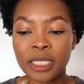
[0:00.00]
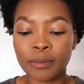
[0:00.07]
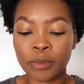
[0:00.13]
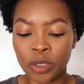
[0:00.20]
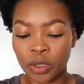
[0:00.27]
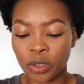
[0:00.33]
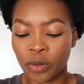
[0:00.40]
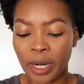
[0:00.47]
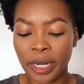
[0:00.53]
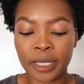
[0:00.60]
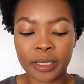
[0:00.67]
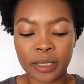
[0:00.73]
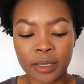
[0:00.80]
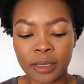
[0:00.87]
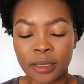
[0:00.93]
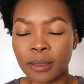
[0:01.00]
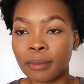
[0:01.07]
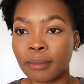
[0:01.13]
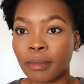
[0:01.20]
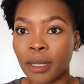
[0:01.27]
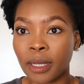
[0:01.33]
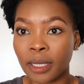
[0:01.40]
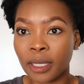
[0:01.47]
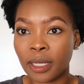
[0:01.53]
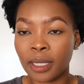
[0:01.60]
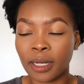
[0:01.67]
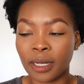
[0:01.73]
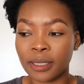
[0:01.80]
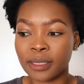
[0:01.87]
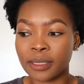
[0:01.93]
moisturize my
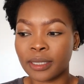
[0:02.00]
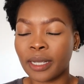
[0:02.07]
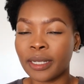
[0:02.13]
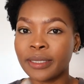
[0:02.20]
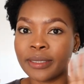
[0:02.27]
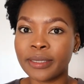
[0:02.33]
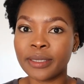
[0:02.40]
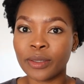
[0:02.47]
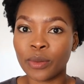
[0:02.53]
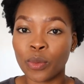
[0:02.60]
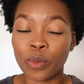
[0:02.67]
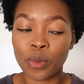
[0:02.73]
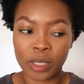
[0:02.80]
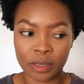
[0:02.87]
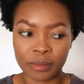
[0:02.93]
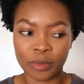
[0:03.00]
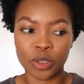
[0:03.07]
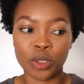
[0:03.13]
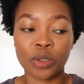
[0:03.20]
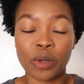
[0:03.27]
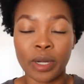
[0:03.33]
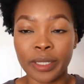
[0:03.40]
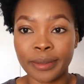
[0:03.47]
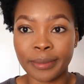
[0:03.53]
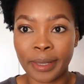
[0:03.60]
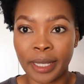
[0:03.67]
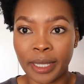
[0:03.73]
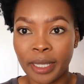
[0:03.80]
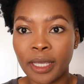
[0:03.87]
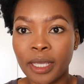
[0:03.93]
hair last night while moisturizing
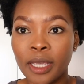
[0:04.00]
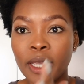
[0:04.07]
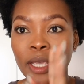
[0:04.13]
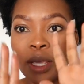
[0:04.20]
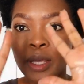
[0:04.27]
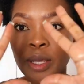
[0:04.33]
my hair.